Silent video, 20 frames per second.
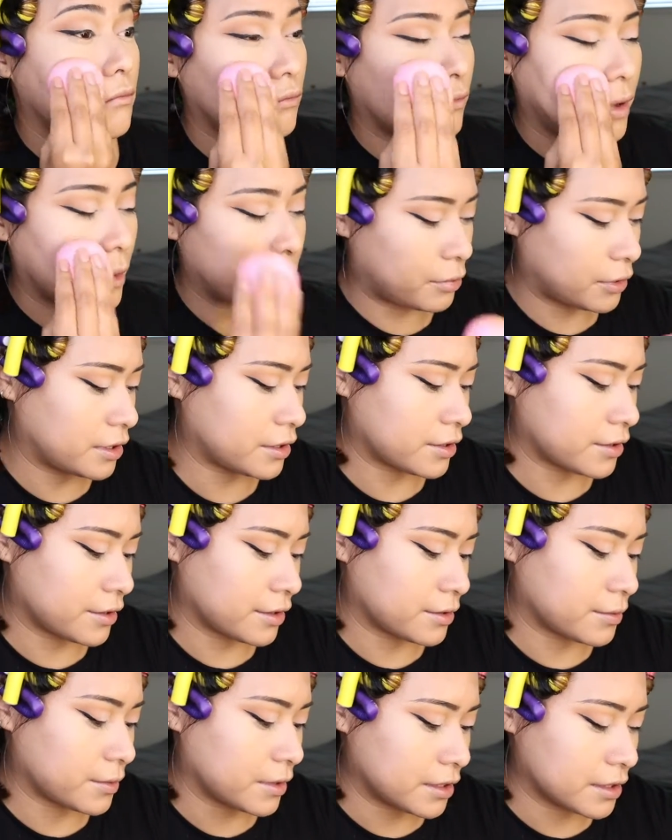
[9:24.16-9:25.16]
I'm pretty sure
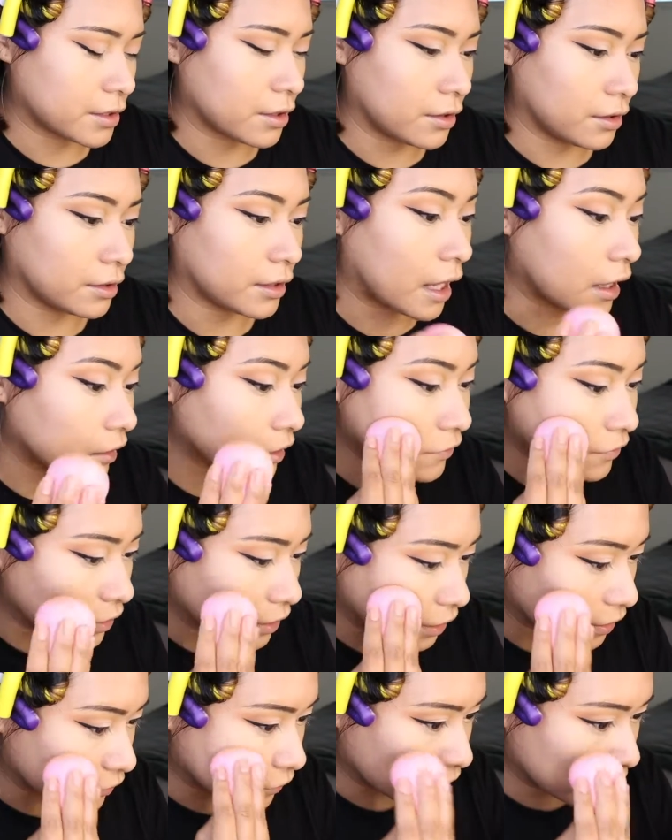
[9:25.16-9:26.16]
that's what it's called. I'll leave a
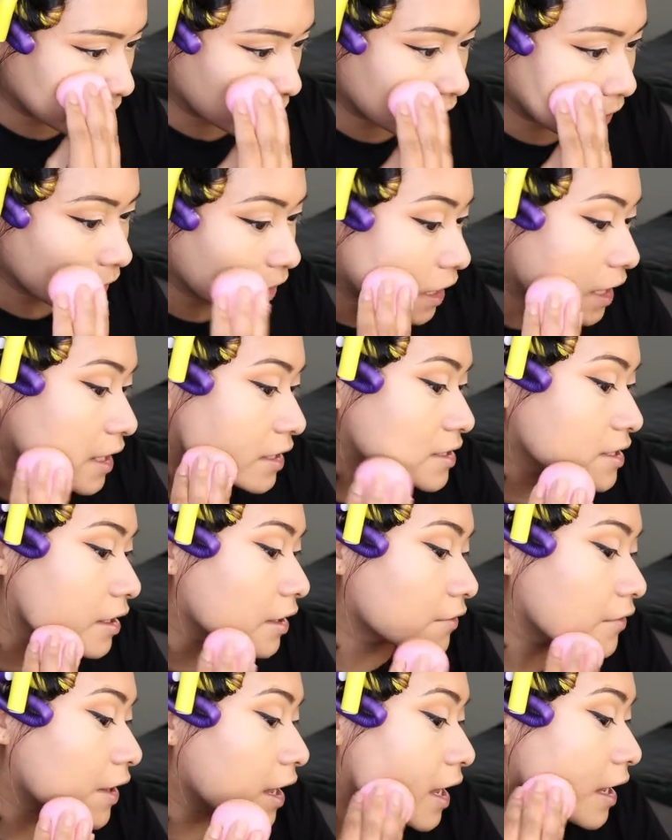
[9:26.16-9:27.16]
link for it and
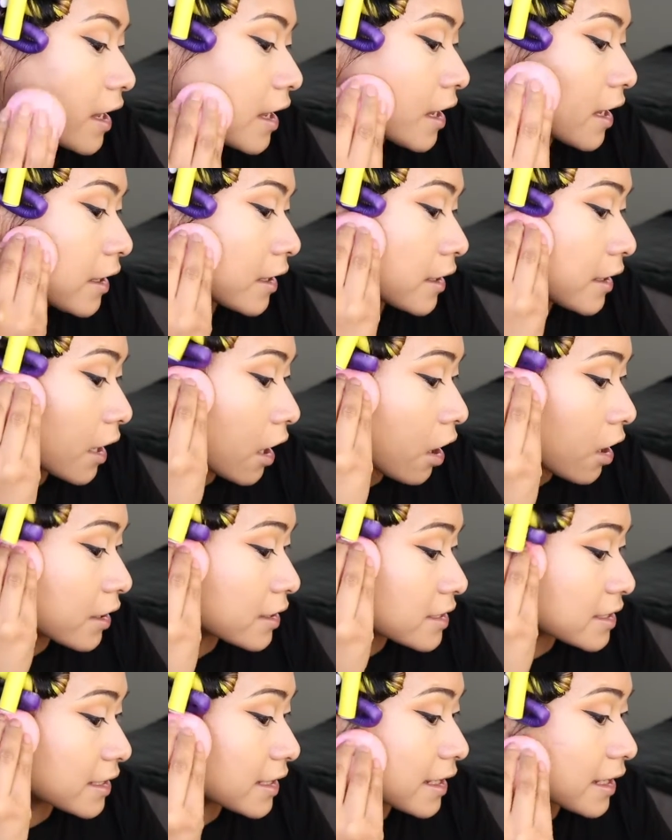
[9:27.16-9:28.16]
stuff. And
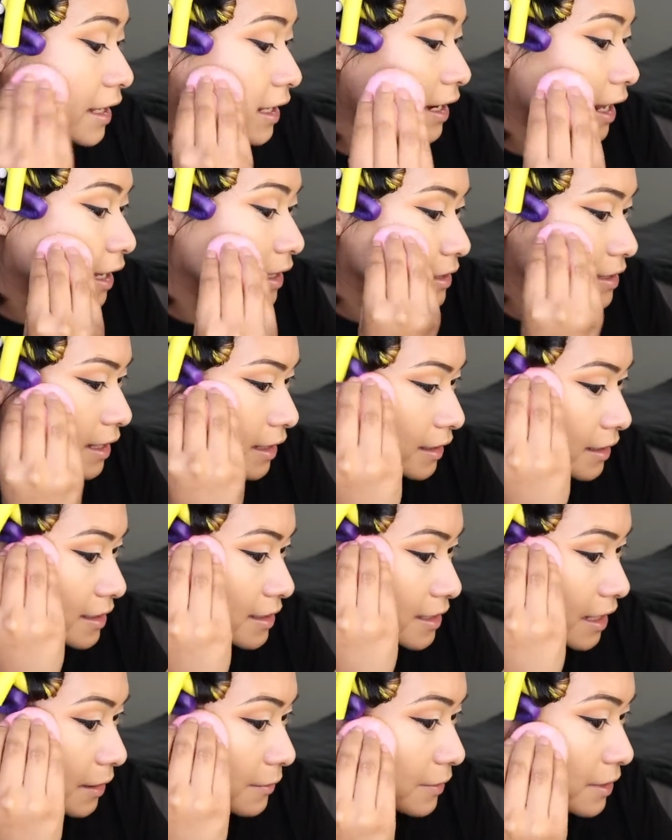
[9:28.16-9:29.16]
honestly, it has like the
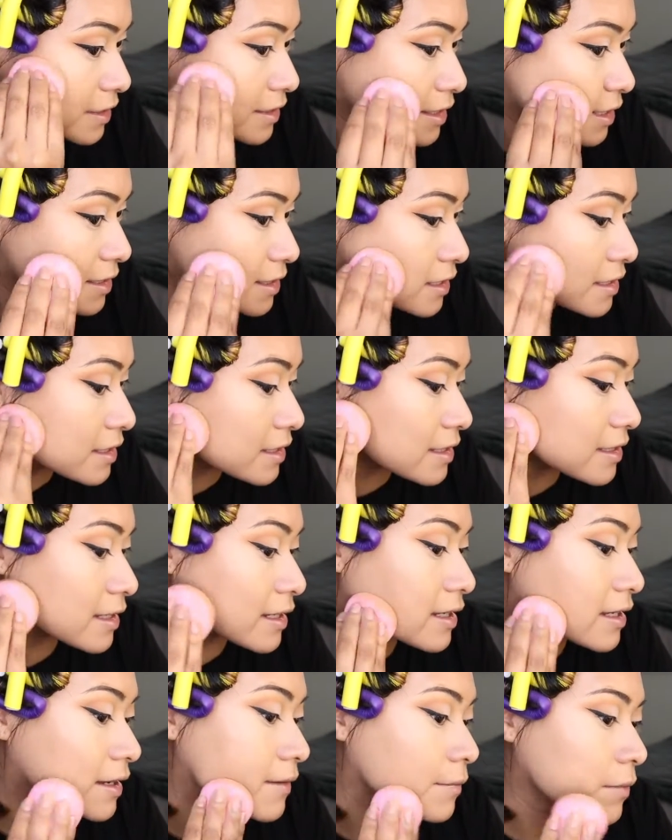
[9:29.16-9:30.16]
same
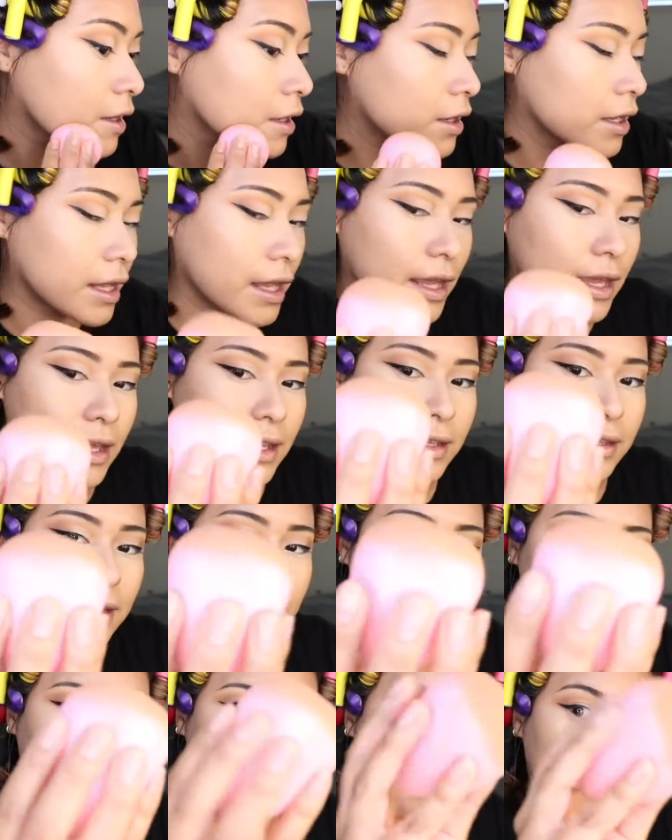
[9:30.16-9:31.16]
consistency and
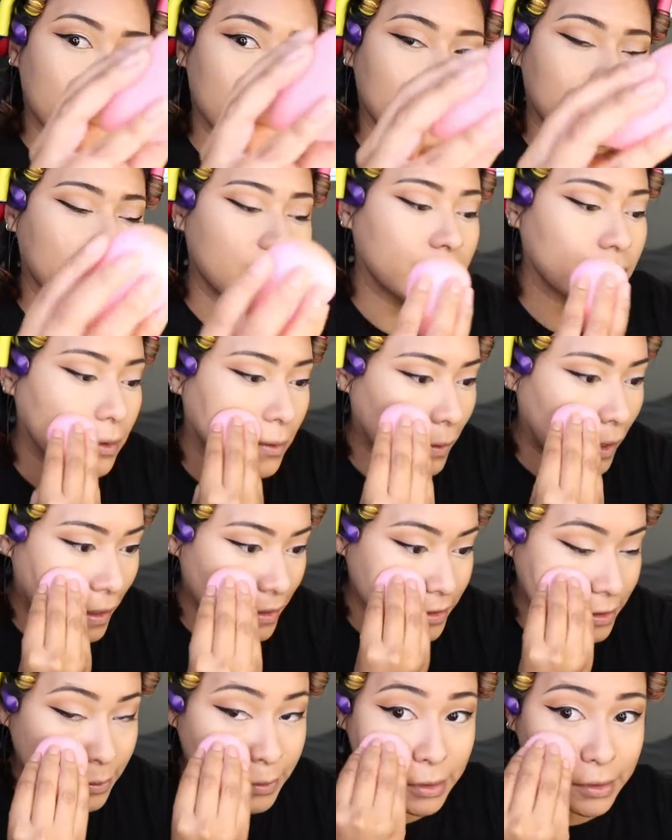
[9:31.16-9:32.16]
like feel
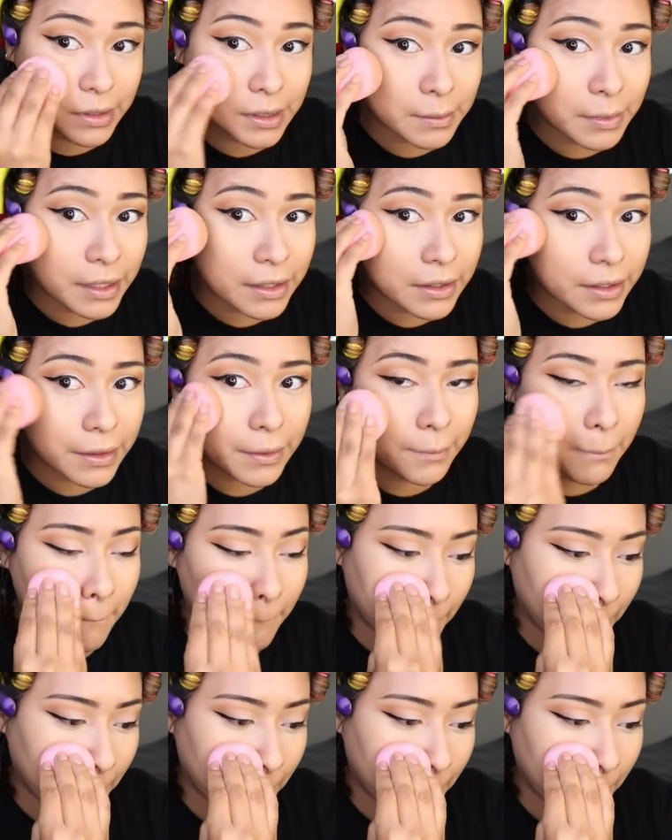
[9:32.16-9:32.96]
as a beauty blender.